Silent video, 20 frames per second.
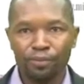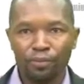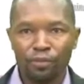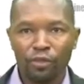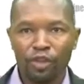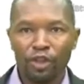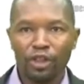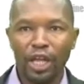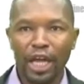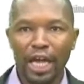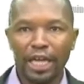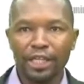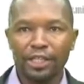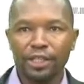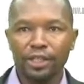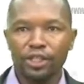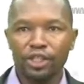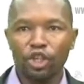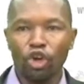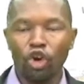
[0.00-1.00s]

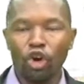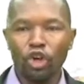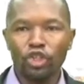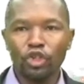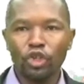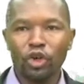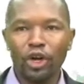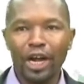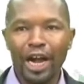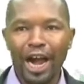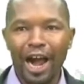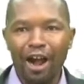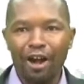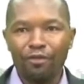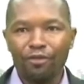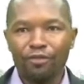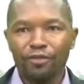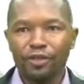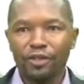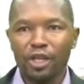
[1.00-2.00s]
Then they also
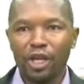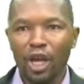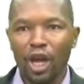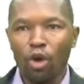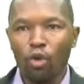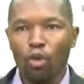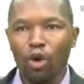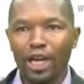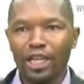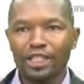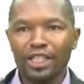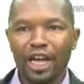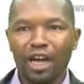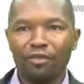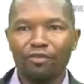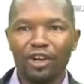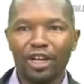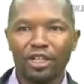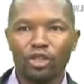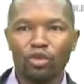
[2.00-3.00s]
have a
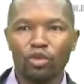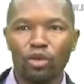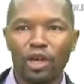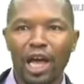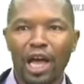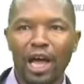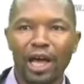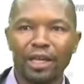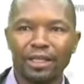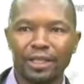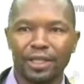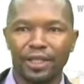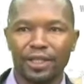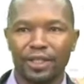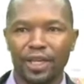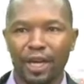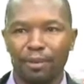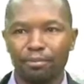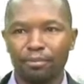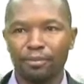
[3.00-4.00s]
water vascular
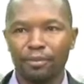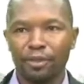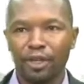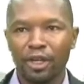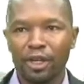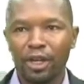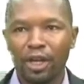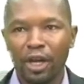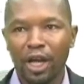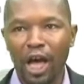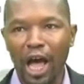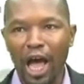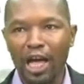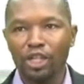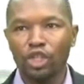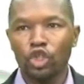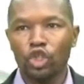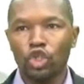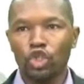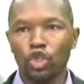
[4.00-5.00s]
system
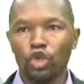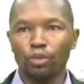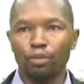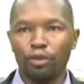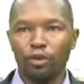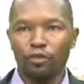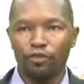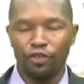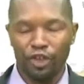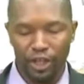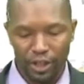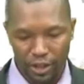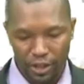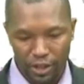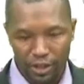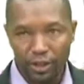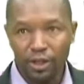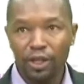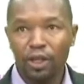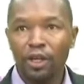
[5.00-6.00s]
and tube feet.
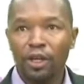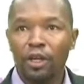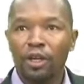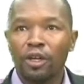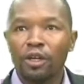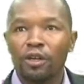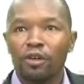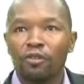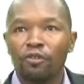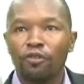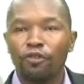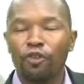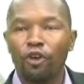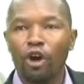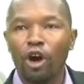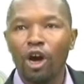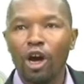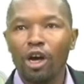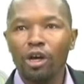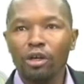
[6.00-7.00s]

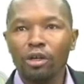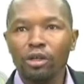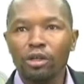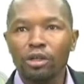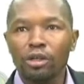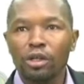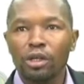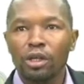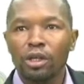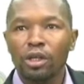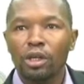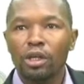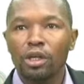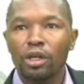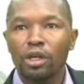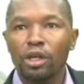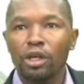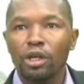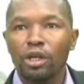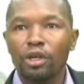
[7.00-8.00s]
For
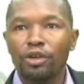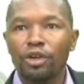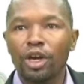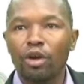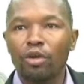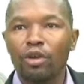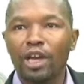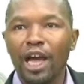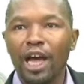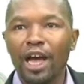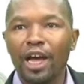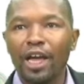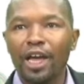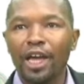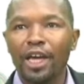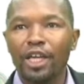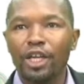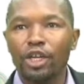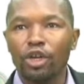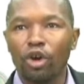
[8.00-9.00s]
regular
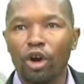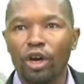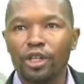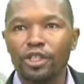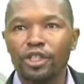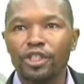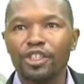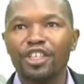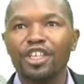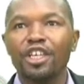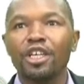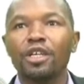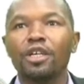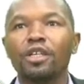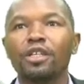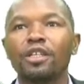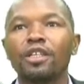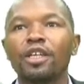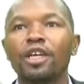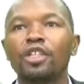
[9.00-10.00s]
echinoids,
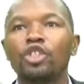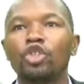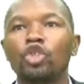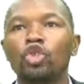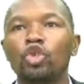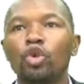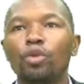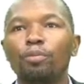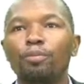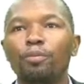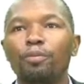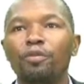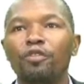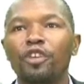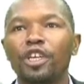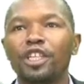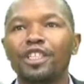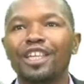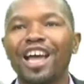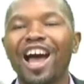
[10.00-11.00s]
the tube
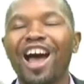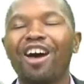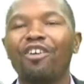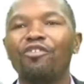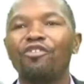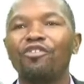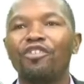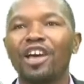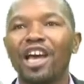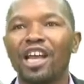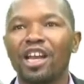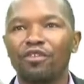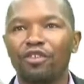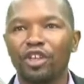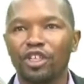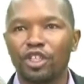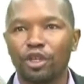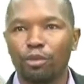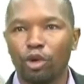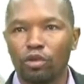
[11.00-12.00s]
feet are very
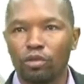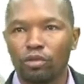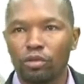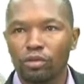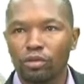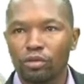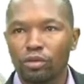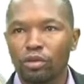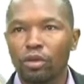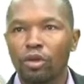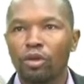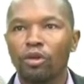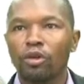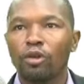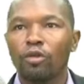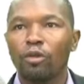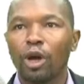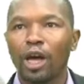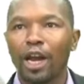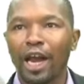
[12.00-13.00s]
visible.
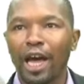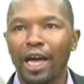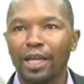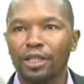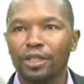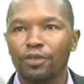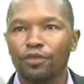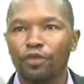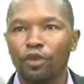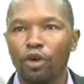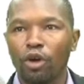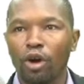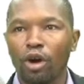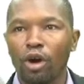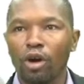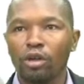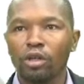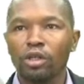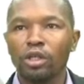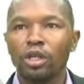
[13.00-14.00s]
Whereas
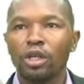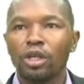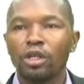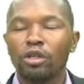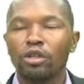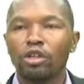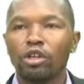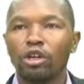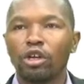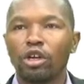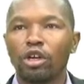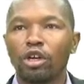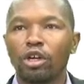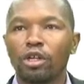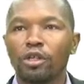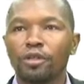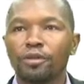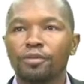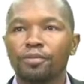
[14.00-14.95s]
for the